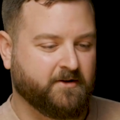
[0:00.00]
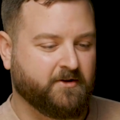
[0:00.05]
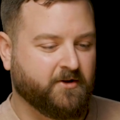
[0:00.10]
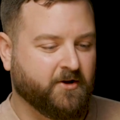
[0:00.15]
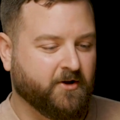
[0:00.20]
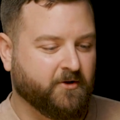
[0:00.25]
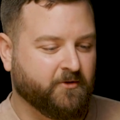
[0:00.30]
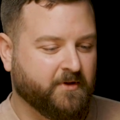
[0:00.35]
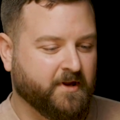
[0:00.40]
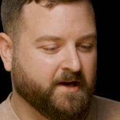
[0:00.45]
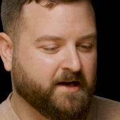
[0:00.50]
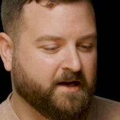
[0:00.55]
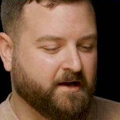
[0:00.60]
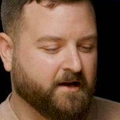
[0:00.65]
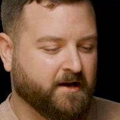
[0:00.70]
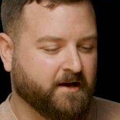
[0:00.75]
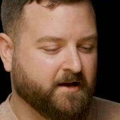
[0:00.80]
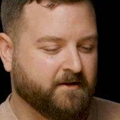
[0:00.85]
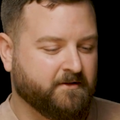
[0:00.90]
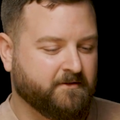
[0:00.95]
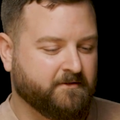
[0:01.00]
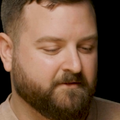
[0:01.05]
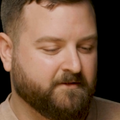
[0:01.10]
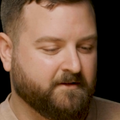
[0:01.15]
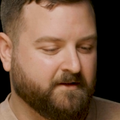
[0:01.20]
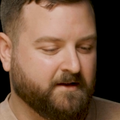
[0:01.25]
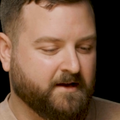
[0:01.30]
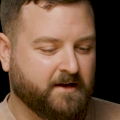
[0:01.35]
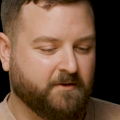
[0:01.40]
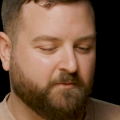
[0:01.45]
we
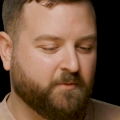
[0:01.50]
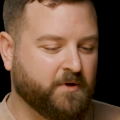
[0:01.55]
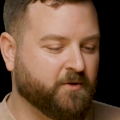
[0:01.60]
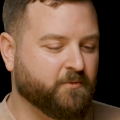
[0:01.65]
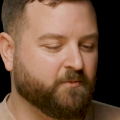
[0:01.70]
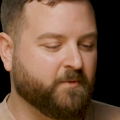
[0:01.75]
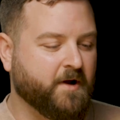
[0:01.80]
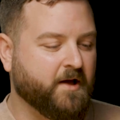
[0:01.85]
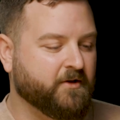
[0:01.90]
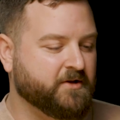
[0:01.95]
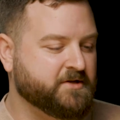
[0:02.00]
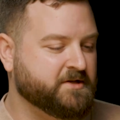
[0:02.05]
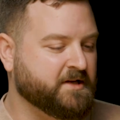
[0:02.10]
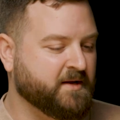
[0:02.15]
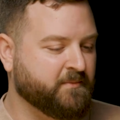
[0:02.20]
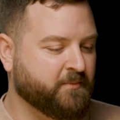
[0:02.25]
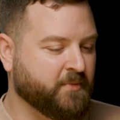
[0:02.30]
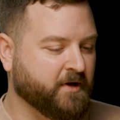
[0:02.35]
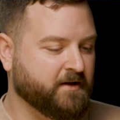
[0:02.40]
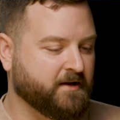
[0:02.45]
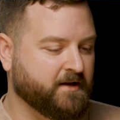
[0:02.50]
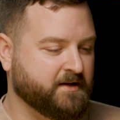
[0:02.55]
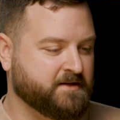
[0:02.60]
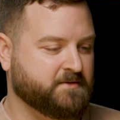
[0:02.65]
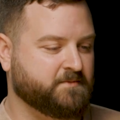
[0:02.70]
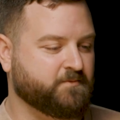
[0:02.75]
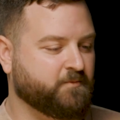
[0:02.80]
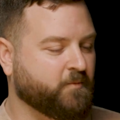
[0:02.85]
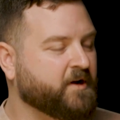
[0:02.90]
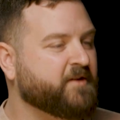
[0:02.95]
don't relish in it, but
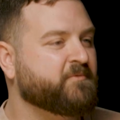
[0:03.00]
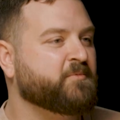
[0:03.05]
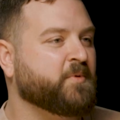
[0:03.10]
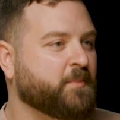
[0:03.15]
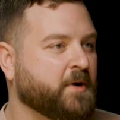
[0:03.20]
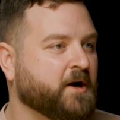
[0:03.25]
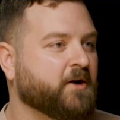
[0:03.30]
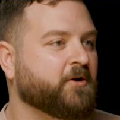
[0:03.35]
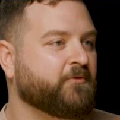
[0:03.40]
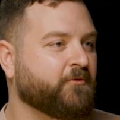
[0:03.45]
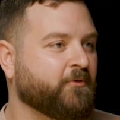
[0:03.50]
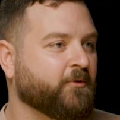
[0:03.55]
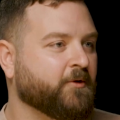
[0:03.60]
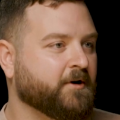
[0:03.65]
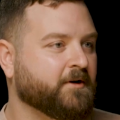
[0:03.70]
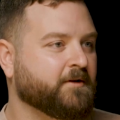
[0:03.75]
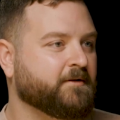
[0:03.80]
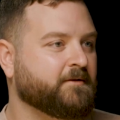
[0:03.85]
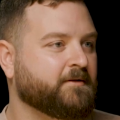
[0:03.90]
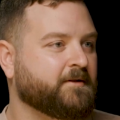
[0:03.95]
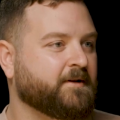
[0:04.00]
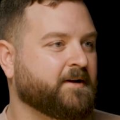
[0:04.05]
it's what I've prepared for.